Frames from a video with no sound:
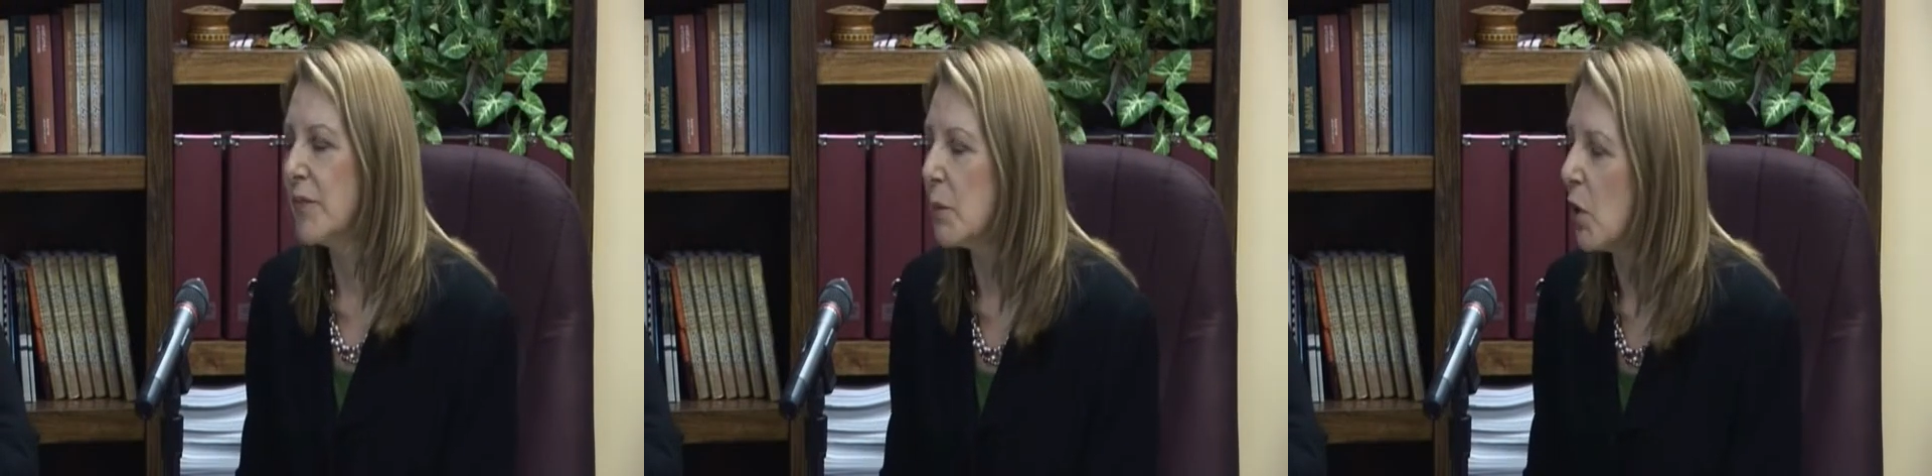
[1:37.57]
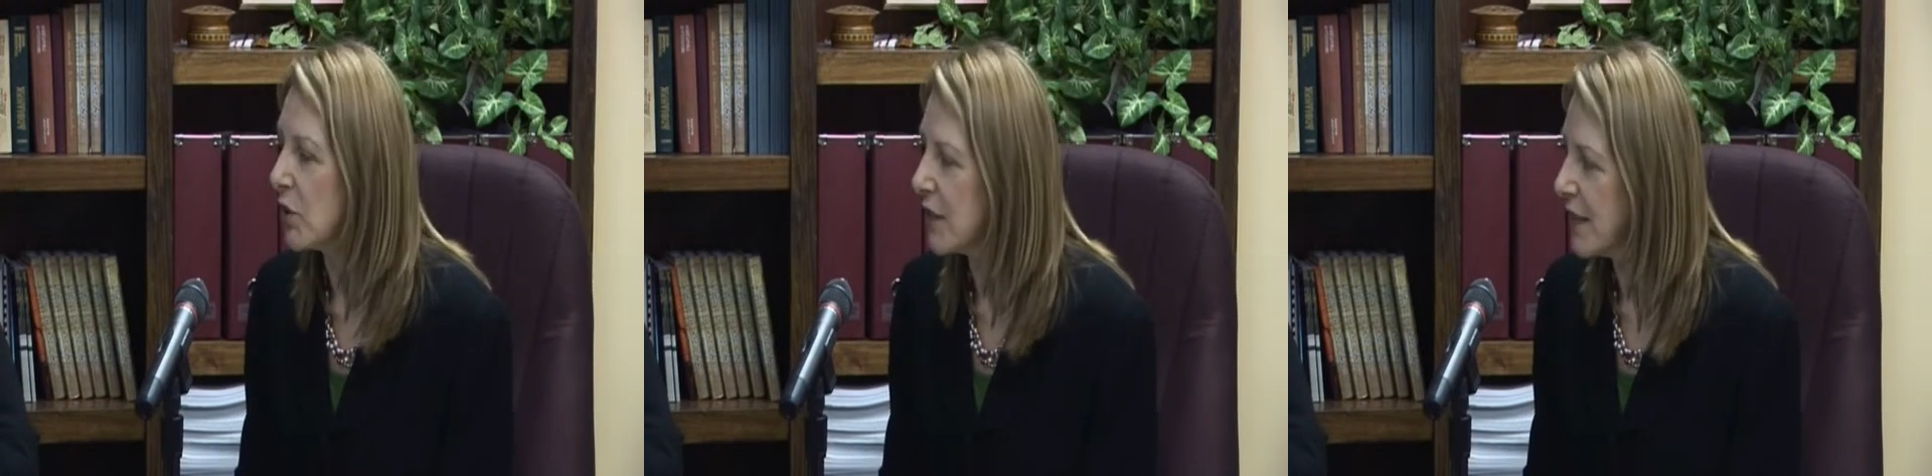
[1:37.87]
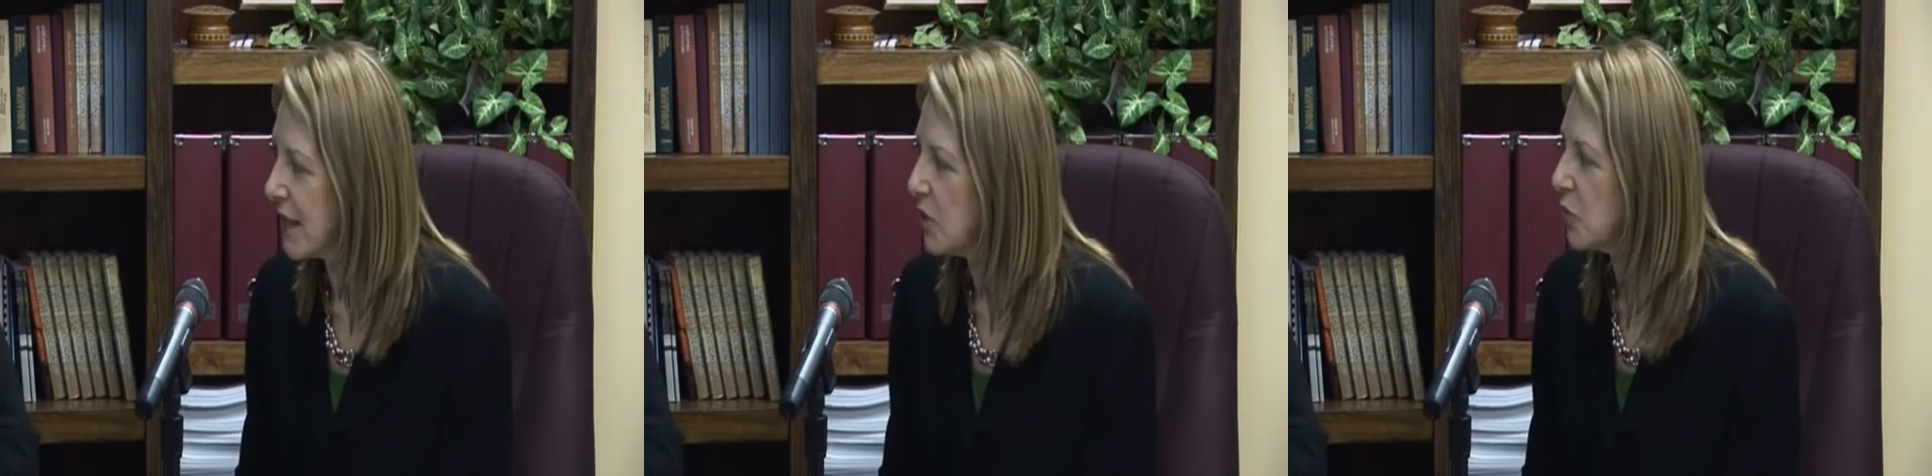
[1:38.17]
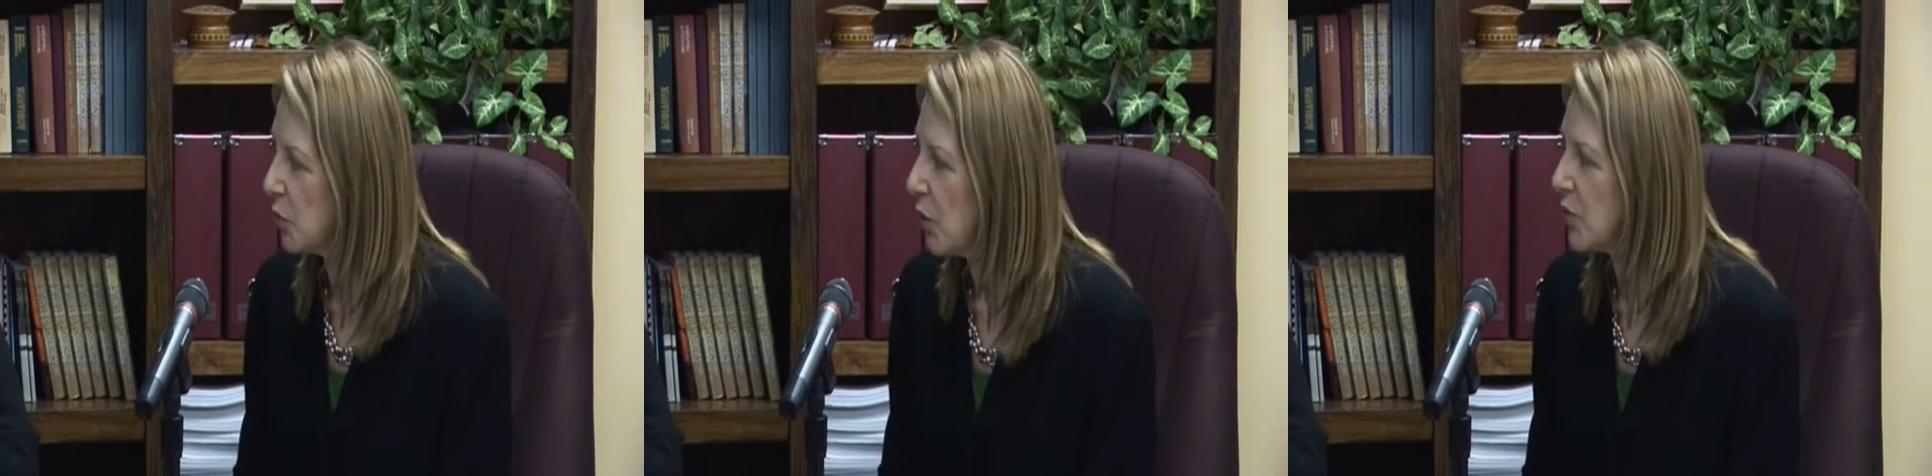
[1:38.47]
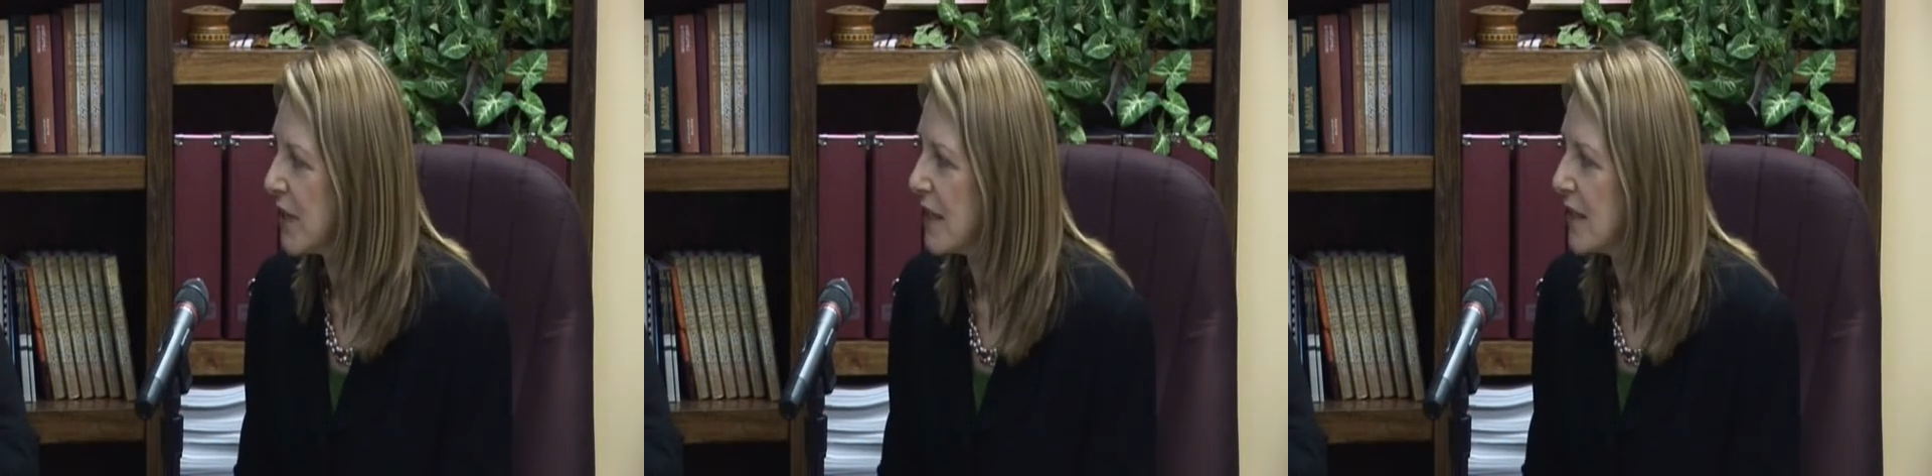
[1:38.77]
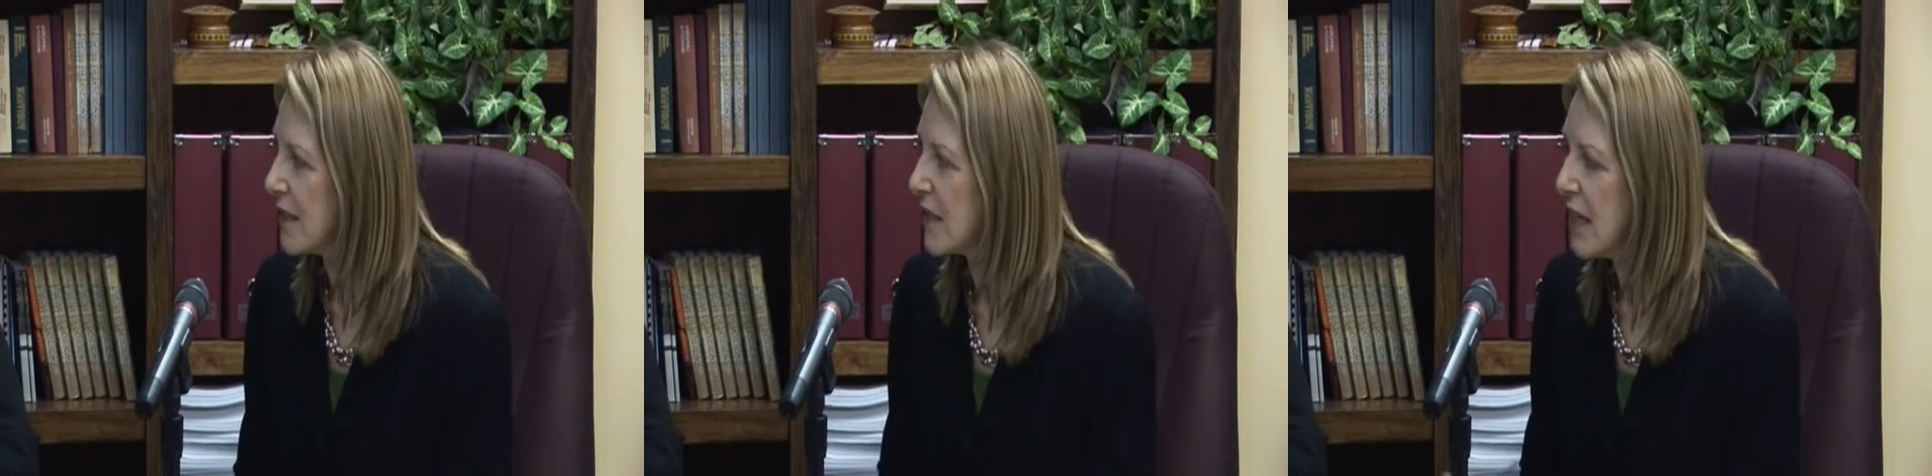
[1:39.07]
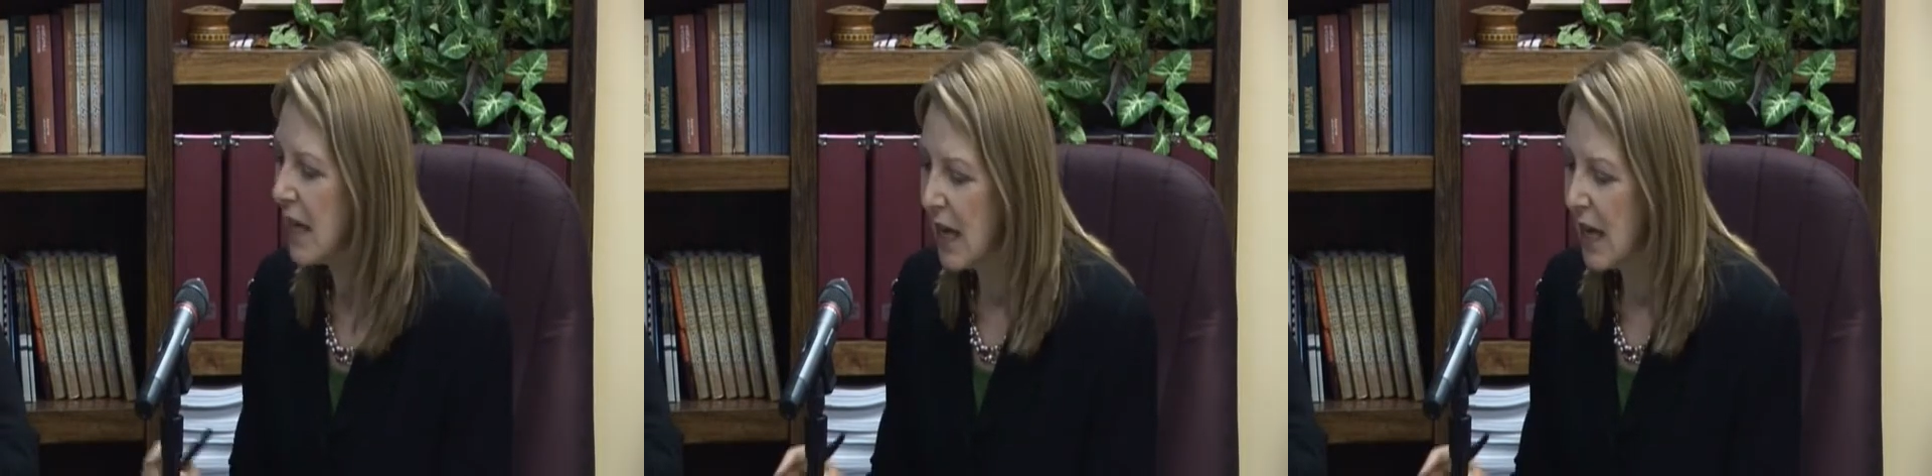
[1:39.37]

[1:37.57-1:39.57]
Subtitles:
democratization processes,